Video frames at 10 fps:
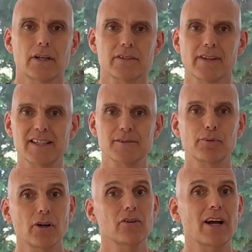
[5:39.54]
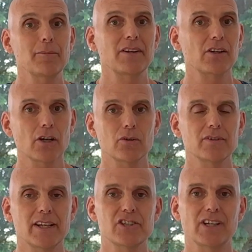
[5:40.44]
So that's programming the golden
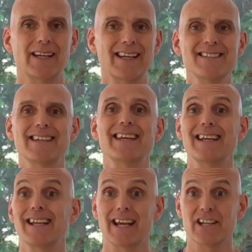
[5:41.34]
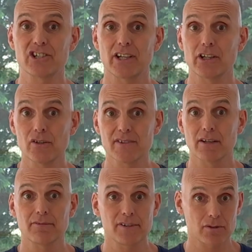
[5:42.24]
energy into healing energy using
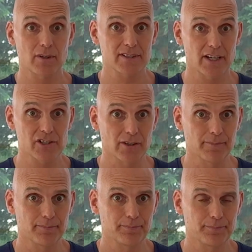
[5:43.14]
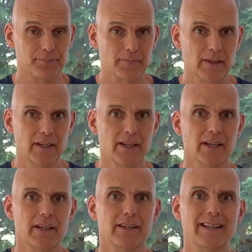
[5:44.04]
a visualization.
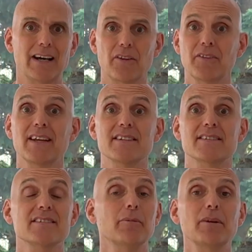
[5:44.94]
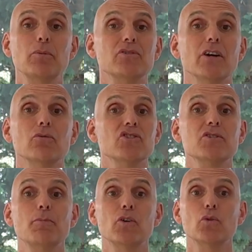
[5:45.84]
Now the thing is that some people don't
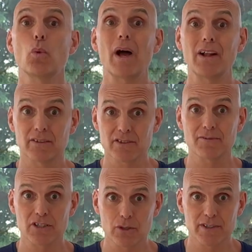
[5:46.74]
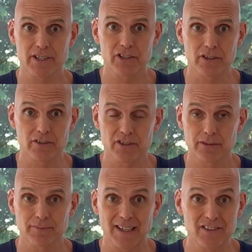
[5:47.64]
respond well to visualizations.
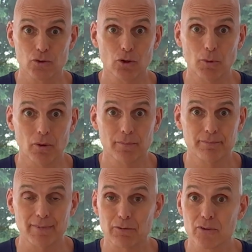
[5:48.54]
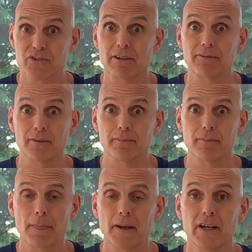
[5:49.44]
That's normal. Everyone's different.
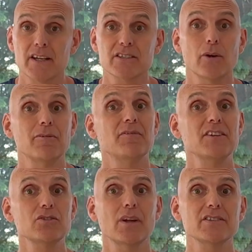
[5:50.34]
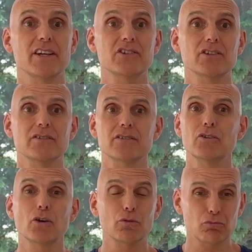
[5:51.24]
So if visualizations are
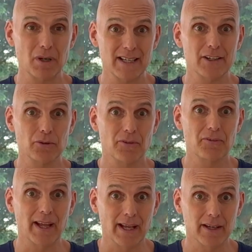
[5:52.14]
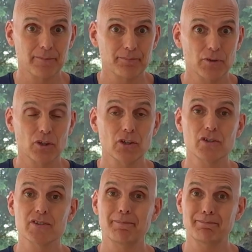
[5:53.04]
not really your thing, you can
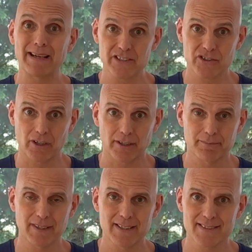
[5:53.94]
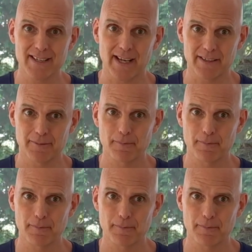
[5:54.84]
use a mantra instead.